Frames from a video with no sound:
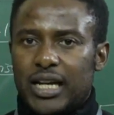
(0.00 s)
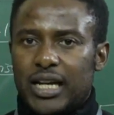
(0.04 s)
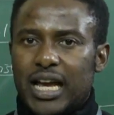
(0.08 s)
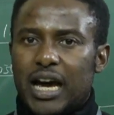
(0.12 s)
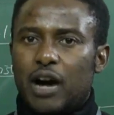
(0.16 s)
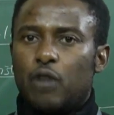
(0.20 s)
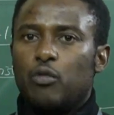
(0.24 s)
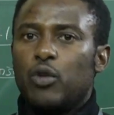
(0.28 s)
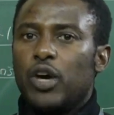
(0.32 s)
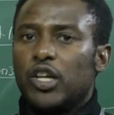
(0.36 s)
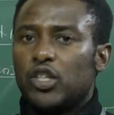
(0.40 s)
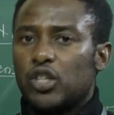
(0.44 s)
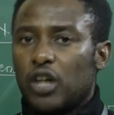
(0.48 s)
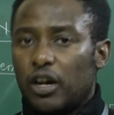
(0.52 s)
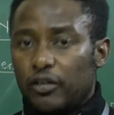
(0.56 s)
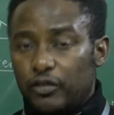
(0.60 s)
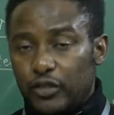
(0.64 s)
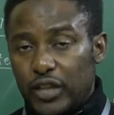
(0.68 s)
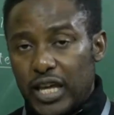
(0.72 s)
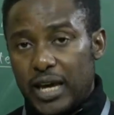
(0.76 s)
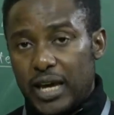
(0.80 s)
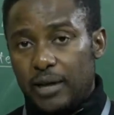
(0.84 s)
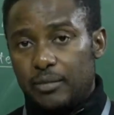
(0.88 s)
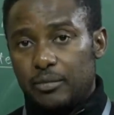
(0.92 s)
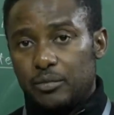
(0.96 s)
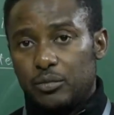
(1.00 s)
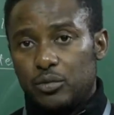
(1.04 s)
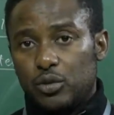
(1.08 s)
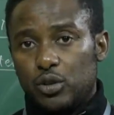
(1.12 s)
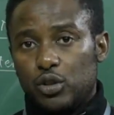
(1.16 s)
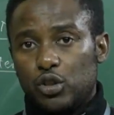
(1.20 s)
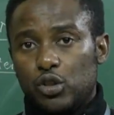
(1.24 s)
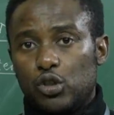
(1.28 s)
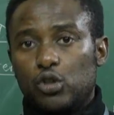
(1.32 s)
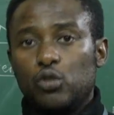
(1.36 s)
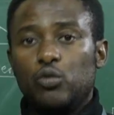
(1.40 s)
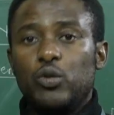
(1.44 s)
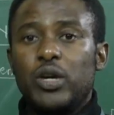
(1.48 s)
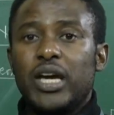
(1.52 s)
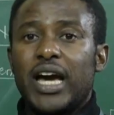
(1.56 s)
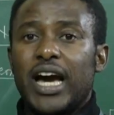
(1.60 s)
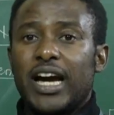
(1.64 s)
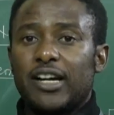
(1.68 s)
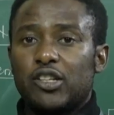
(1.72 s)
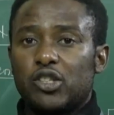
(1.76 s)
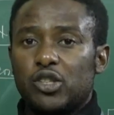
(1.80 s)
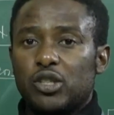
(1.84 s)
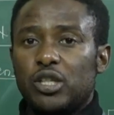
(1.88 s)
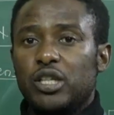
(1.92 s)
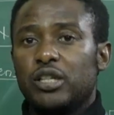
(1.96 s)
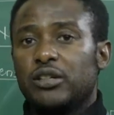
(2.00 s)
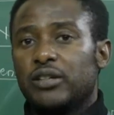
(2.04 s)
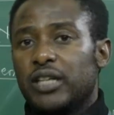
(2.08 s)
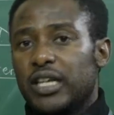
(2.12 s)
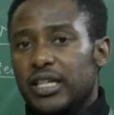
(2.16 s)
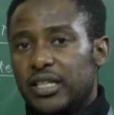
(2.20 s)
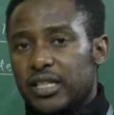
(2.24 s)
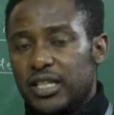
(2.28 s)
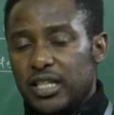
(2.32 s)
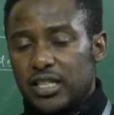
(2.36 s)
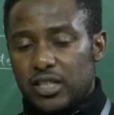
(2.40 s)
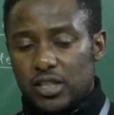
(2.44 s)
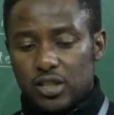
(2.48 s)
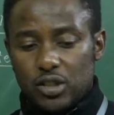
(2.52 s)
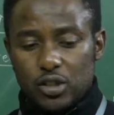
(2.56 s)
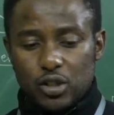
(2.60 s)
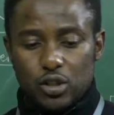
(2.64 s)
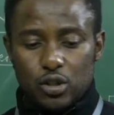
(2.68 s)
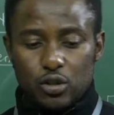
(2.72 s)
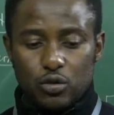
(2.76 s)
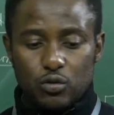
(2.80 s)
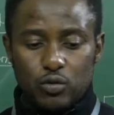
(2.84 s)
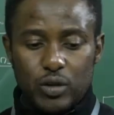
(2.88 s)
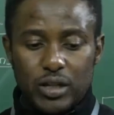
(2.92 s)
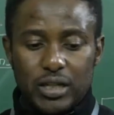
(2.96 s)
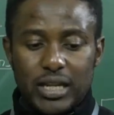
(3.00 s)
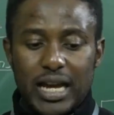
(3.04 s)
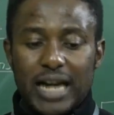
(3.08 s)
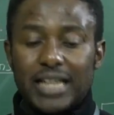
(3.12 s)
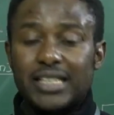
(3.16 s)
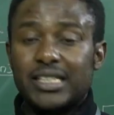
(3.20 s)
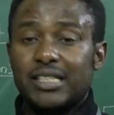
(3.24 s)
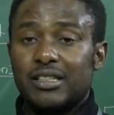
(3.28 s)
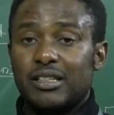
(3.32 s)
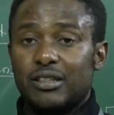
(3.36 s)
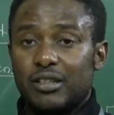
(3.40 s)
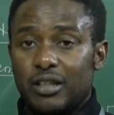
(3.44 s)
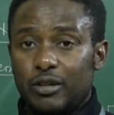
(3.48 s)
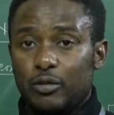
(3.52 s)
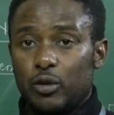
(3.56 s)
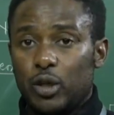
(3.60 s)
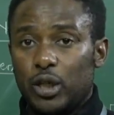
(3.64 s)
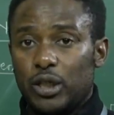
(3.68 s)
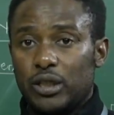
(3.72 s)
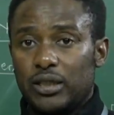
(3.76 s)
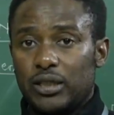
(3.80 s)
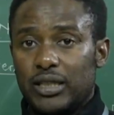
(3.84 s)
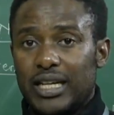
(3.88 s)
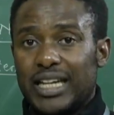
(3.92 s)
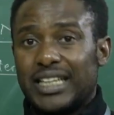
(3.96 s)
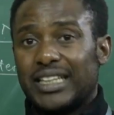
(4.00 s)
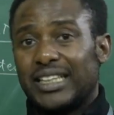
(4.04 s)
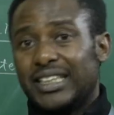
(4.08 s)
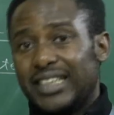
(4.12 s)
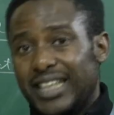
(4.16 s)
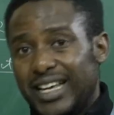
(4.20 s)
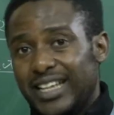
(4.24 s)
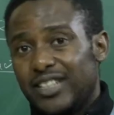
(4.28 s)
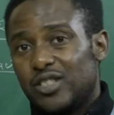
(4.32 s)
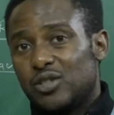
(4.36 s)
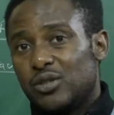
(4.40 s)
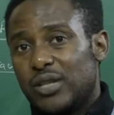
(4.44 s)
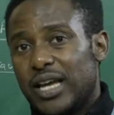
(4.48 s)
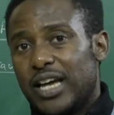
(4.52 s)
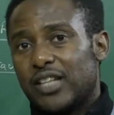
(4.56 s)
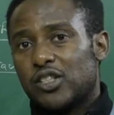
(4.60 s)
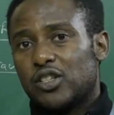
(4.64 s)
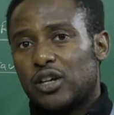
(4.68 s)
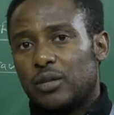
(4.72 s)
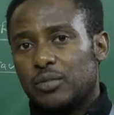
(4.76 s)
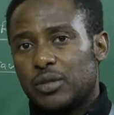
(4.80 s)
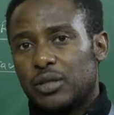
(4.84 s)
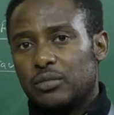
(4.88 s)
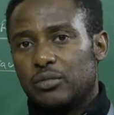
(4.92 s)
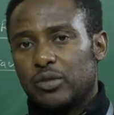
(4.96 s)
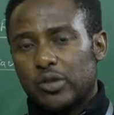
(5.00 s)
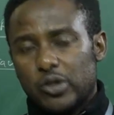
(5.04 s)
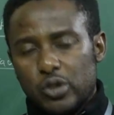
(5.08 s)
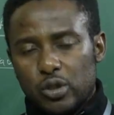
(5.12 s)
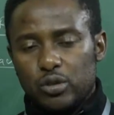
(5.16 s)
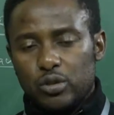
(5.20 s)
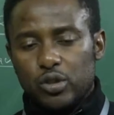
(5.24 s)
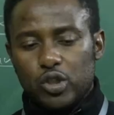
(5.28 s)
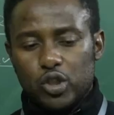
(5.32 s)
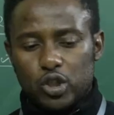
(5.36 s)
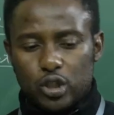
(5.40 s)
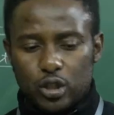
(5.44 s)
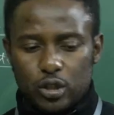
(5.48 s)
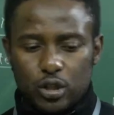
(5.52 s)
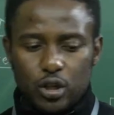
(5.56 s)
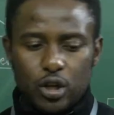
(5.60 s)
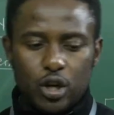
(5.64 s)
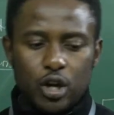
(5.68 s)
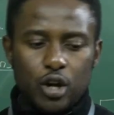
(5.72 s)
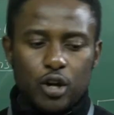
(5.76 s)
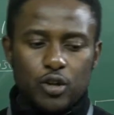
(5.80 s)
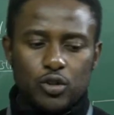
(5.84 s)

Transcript: Now, which of them do we actually credit with that reward that led to that optimal solution?